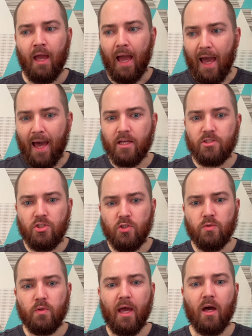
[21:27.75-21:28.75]
As
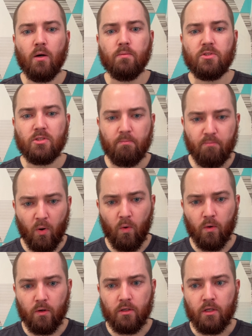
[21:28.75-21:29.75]
you help
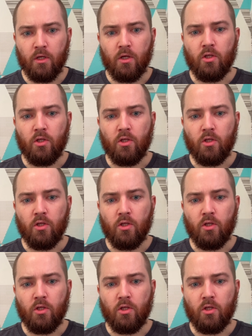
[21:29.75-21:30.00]
support,